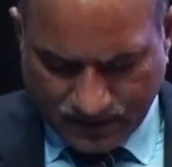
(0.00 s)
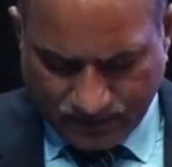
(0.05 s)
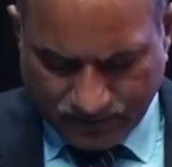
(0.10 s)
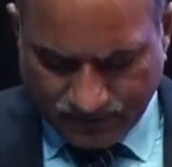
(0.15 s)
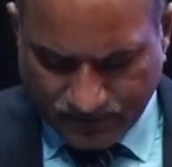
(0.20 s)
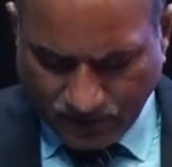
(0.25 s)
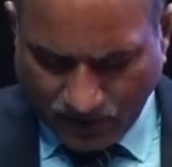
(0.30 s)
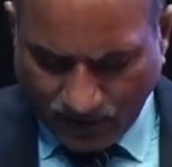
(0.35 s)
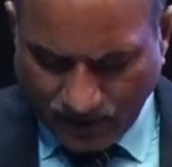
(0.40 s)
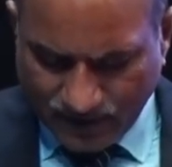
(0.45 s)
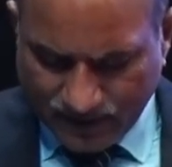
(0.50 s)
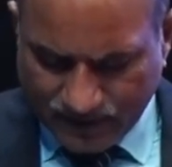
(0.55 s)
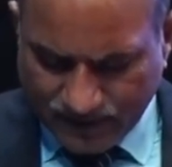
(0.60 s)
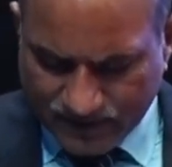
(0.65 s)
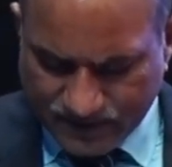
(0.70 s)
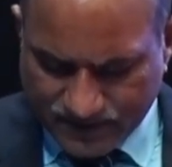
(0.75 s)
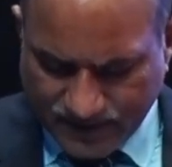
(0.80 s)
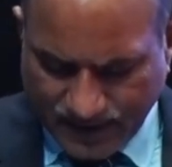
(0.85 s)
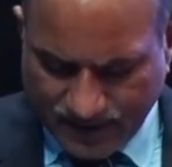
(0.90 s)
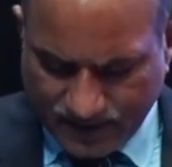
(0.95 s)
We all
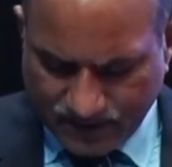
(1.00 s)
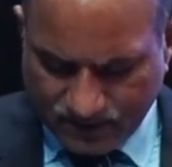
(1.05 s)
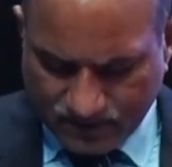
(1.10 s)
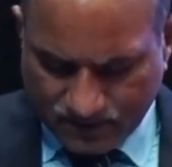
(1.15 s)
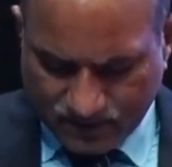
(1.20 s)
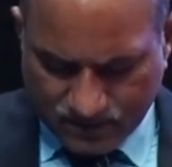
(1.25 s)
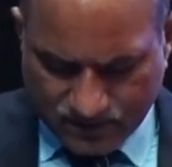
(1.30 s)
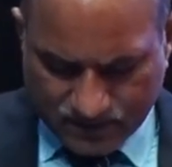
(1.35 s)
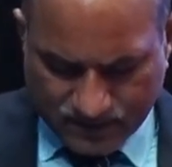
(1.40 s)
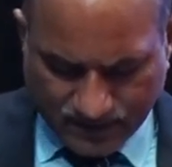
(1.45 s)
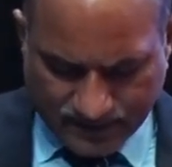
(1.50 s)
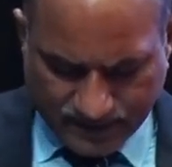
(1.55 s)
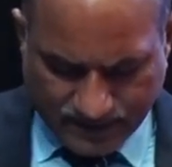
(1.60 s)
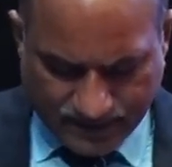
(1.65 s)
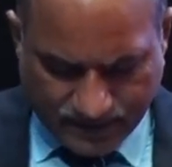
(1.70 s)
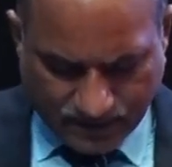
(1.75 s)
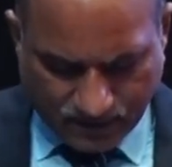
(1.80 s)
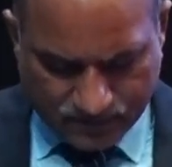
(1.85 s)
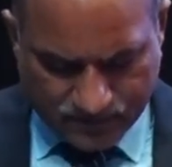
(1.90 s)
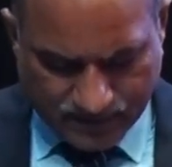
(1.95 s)
understand the
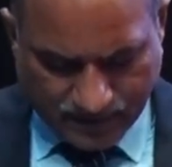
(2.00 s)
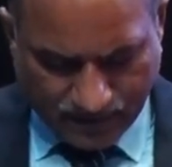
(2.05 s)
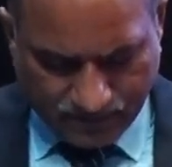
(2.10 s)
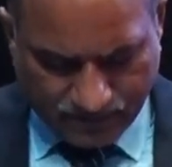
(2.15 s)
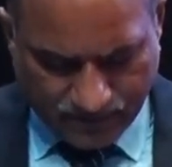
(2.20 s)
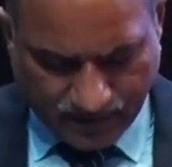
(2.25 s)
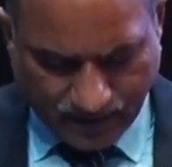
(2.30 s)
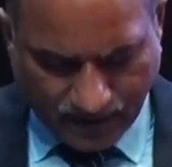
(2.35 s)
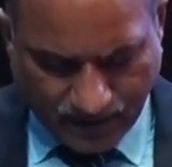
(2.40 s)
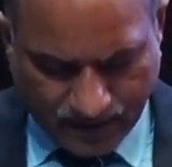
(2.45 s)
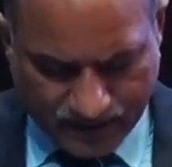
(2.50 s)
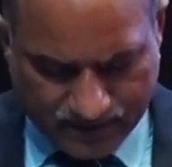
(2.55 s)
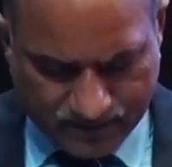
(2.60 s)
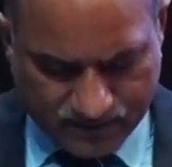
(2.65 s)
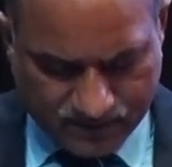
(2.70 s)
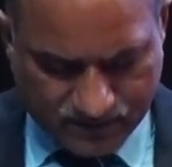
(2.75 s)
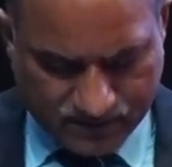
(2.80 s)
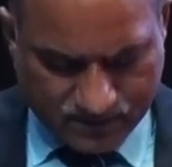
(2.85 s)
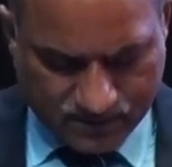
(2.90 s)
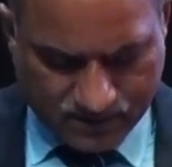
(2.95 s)
need of
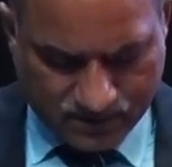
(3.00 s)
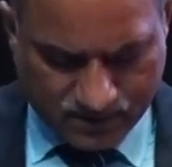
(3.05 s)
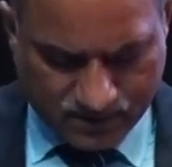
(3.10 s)
self-reliance.